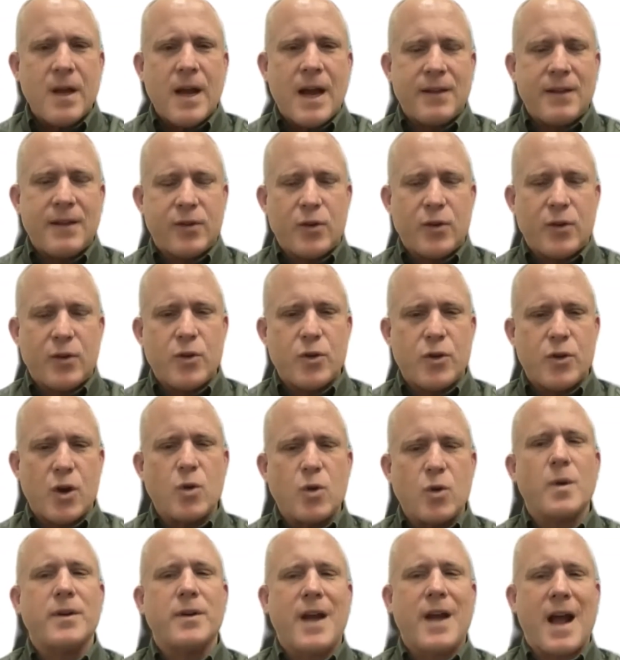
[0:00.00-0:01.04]
And so you go
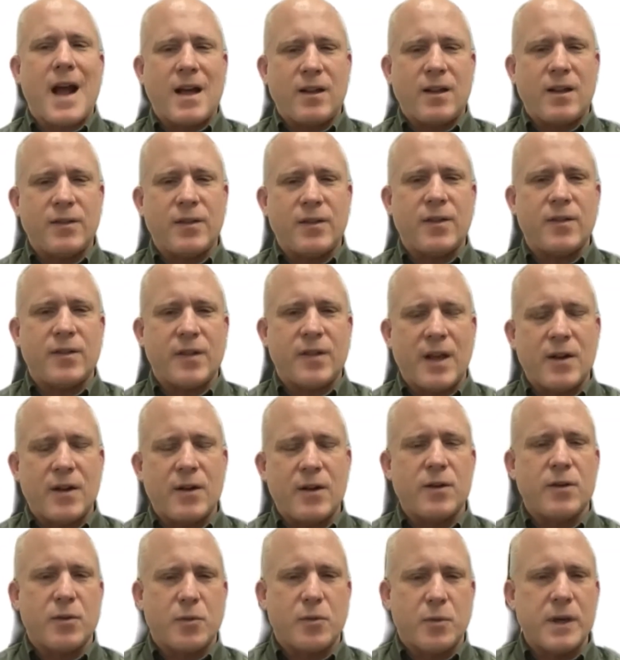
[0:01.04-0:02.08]
to a dialysis
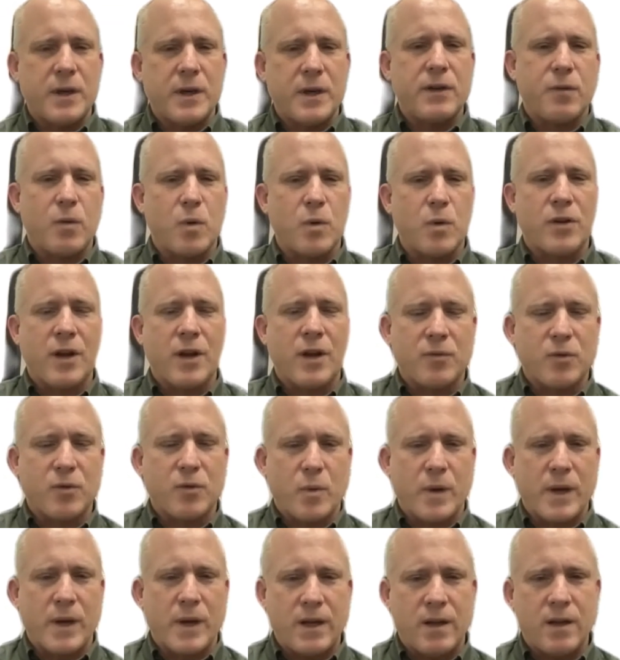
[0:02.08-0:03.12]
center 3 to 4 times a
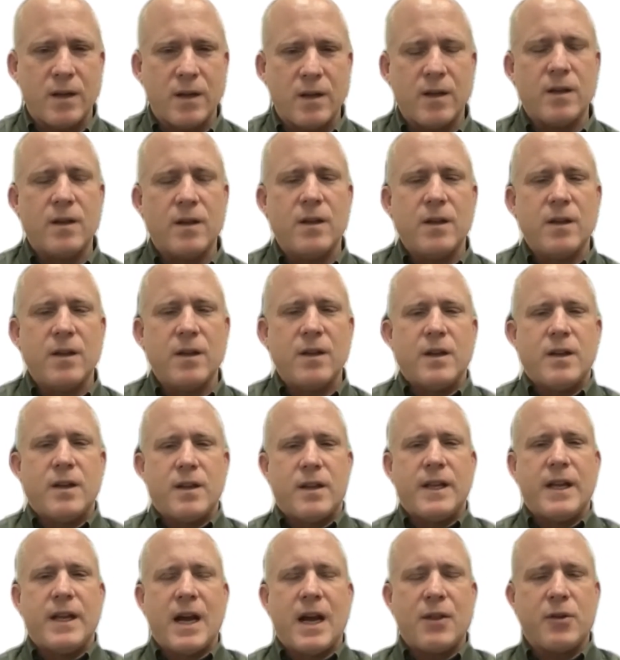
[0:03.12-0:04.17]
week.
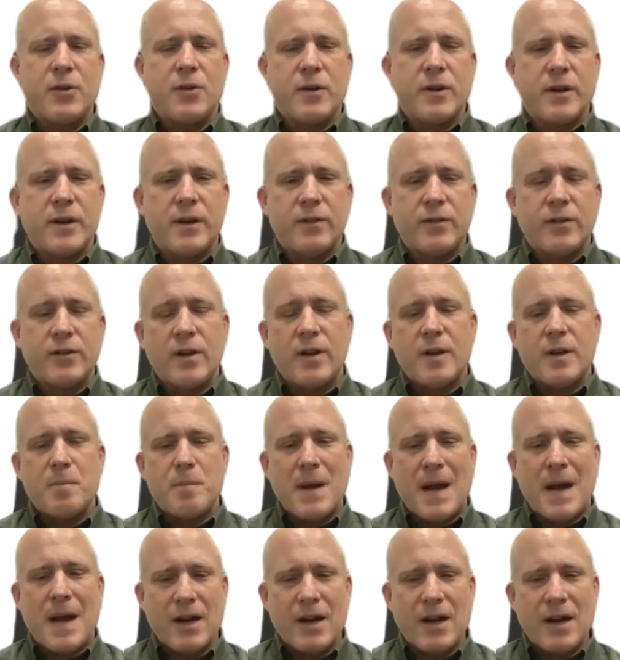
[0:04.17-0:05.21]
The other is
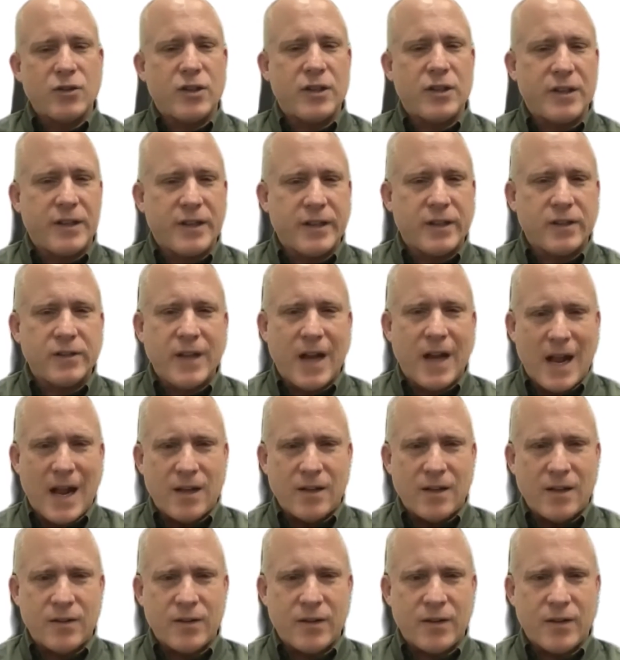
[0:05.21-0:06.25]
peritoneal
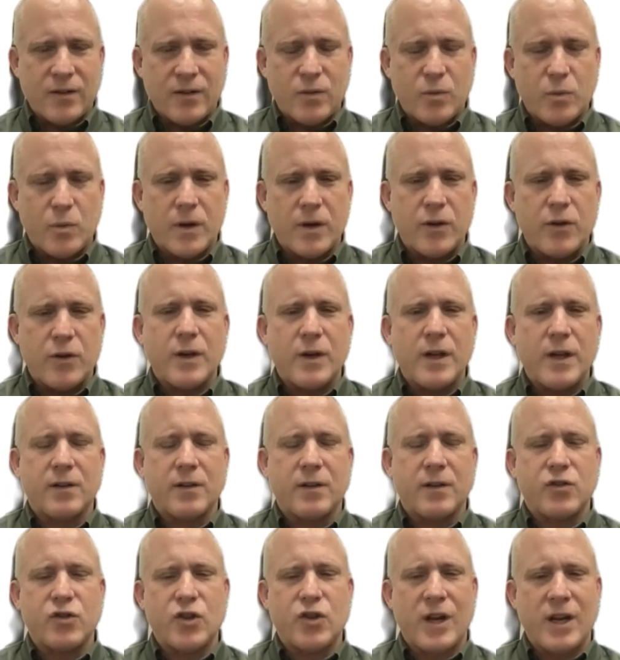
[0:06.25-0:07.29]
dialysis, where you get
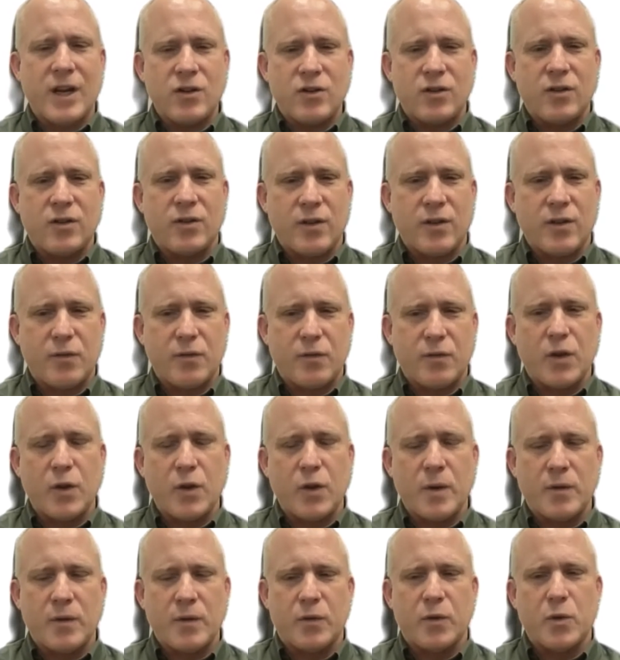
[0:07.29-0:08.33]
exchanges of
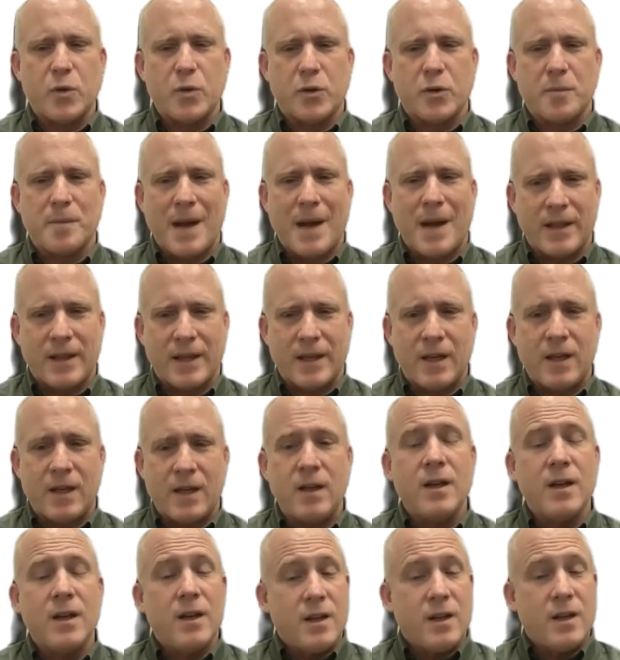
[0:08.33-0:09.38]
fluid through your belly.
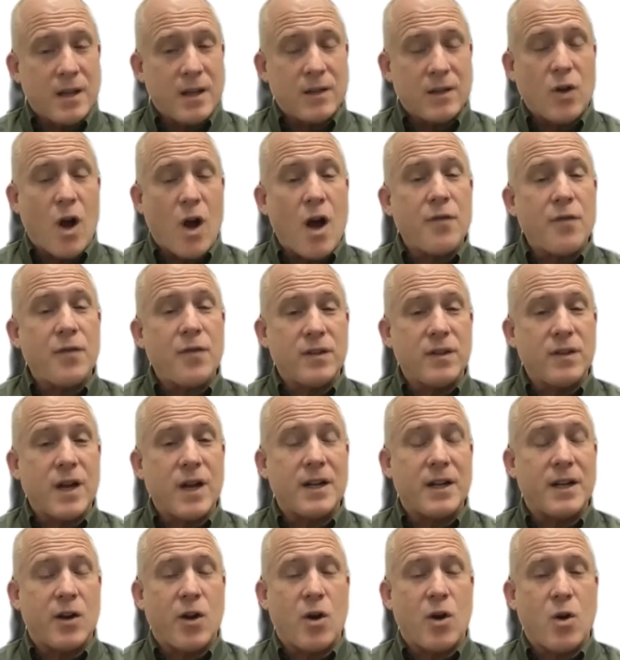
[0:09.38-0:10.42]
That's often
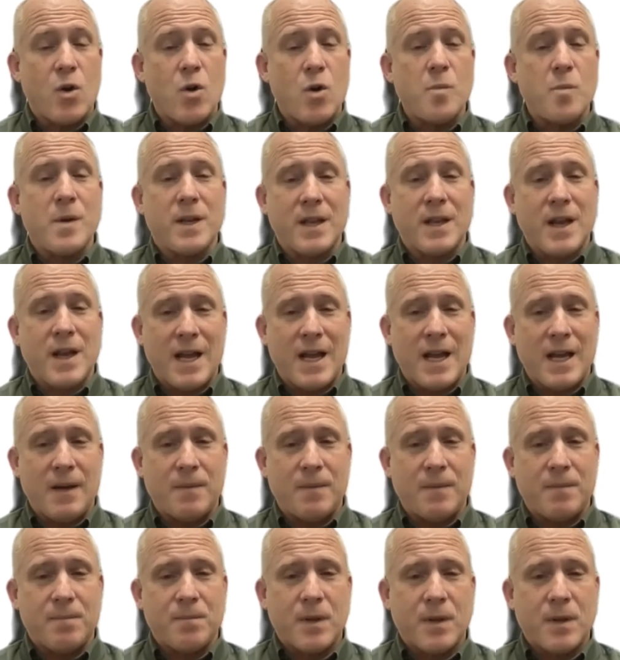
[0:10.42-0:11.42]
done at home at night.